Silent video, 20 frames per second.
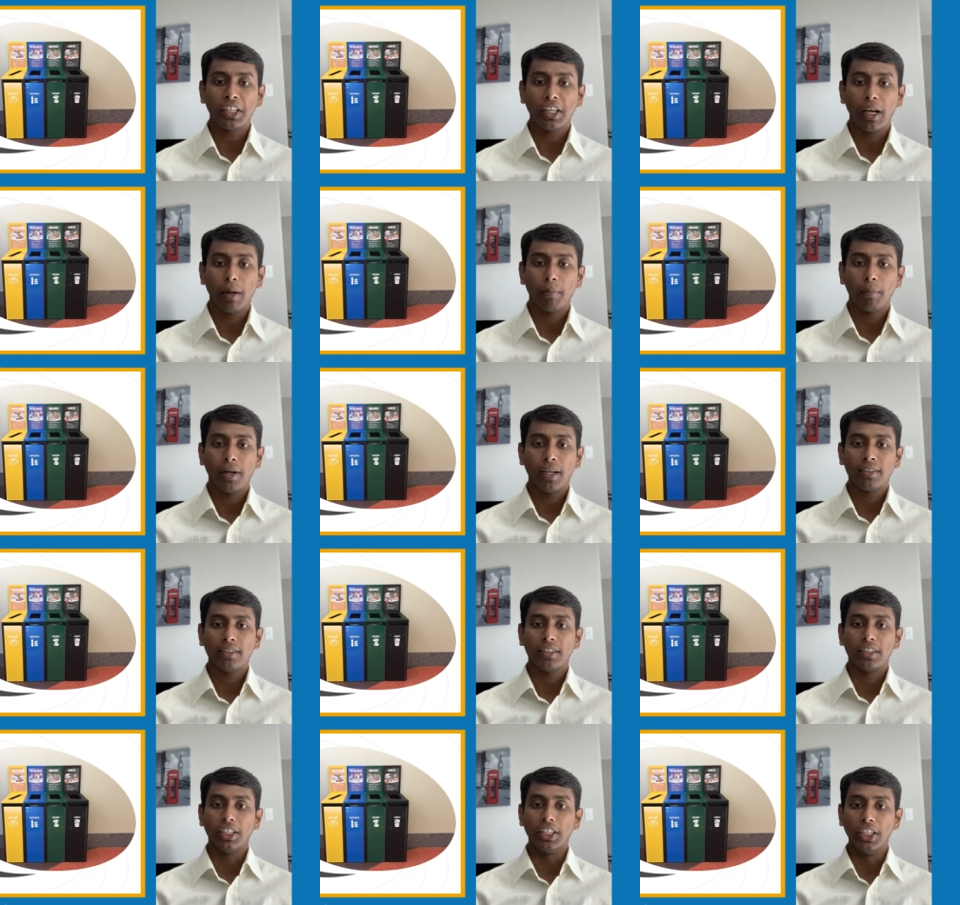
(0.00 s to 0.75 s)
The
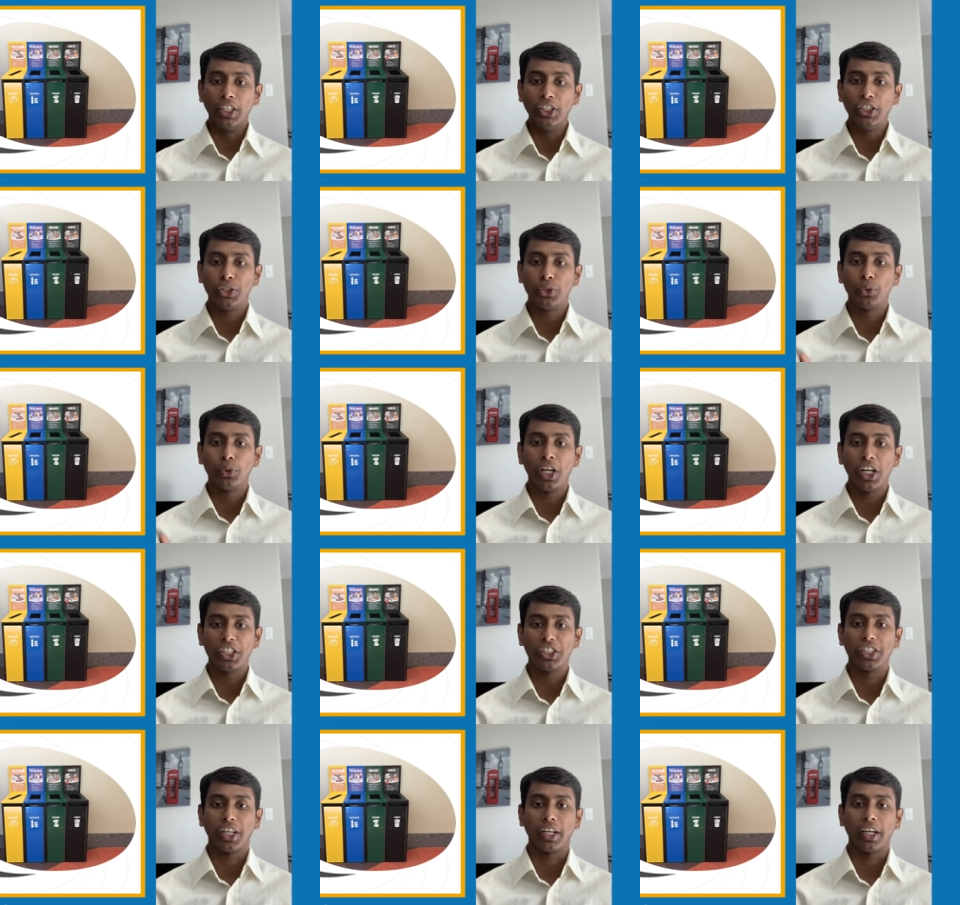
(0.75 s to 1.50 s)
campus
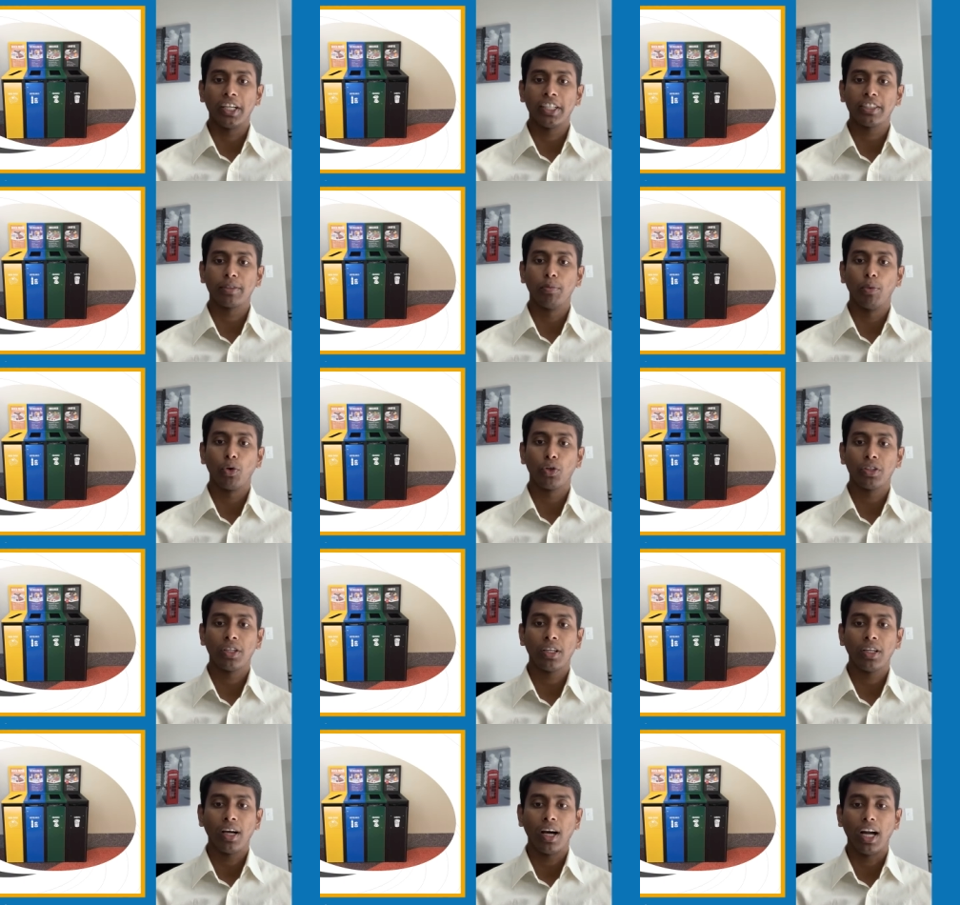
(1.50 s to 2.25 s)
student generates more
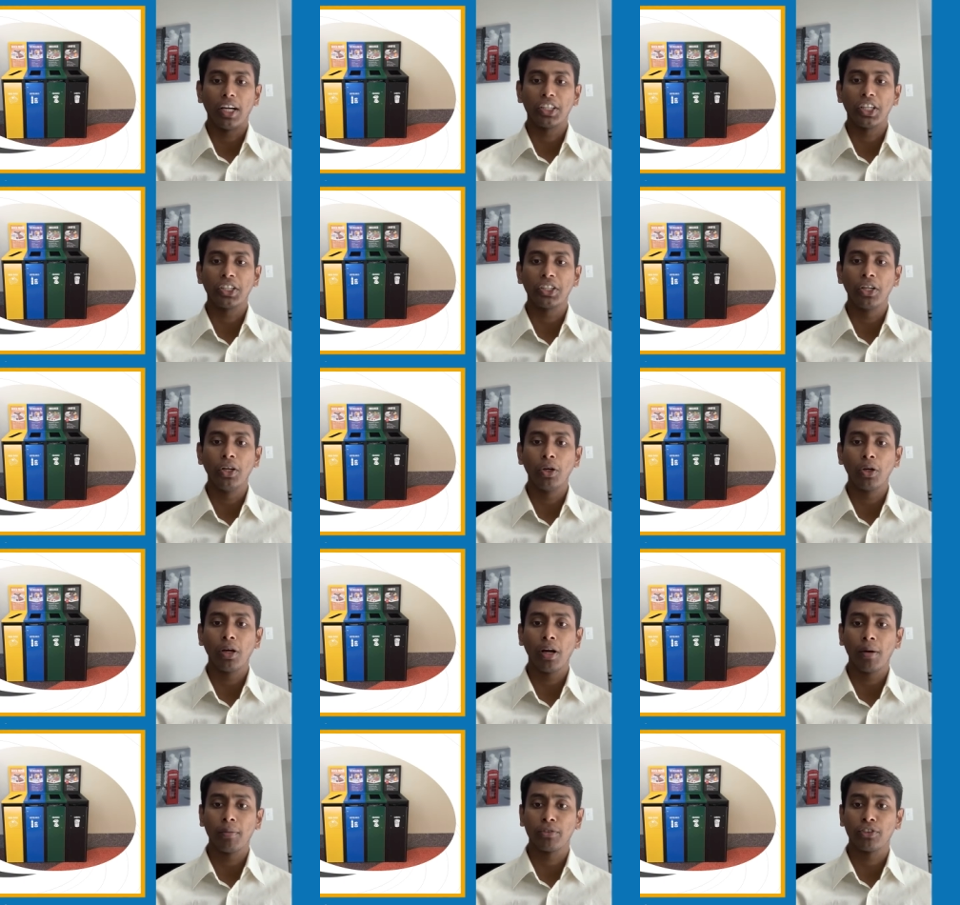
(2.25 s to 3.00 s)
than 100
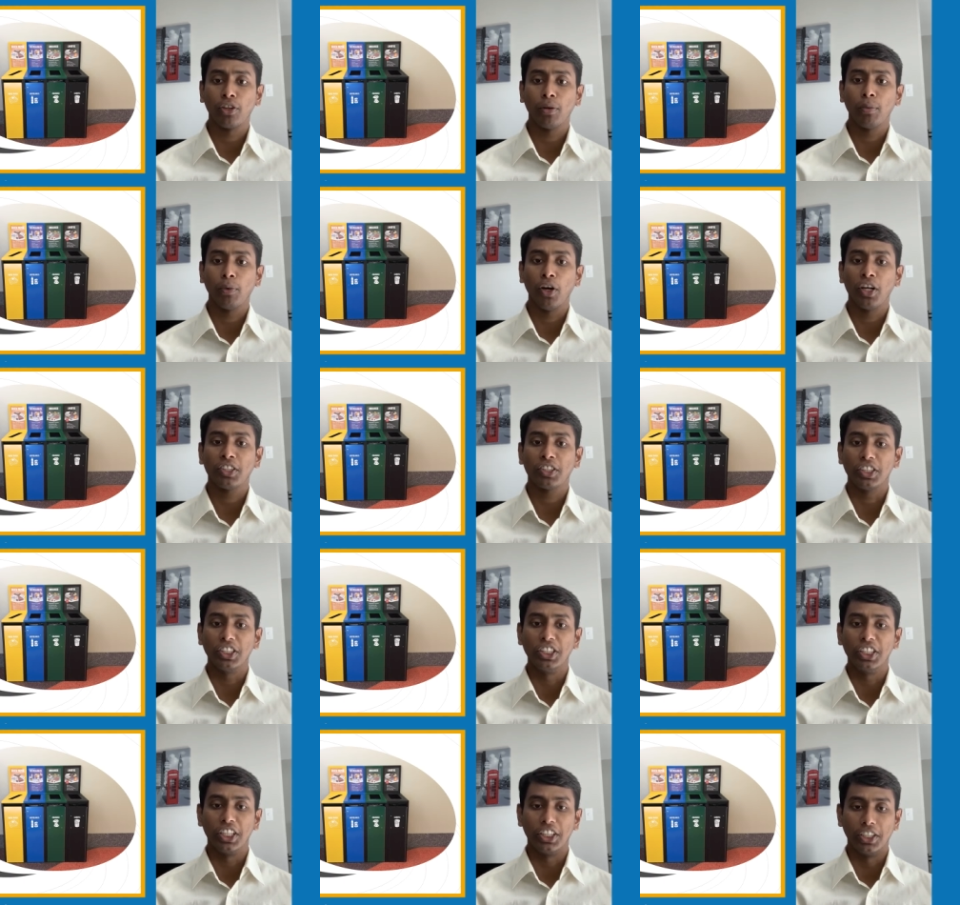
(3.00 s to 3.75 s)
kilograms of waste
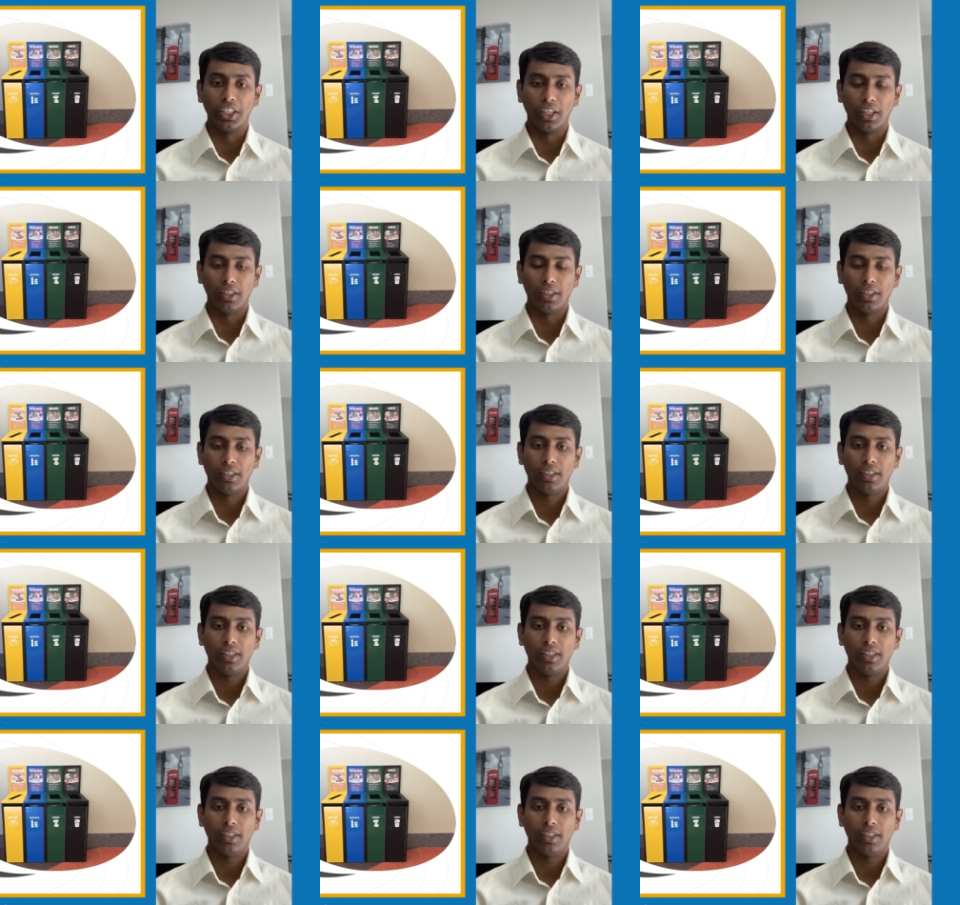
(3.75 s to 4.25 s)
in a year.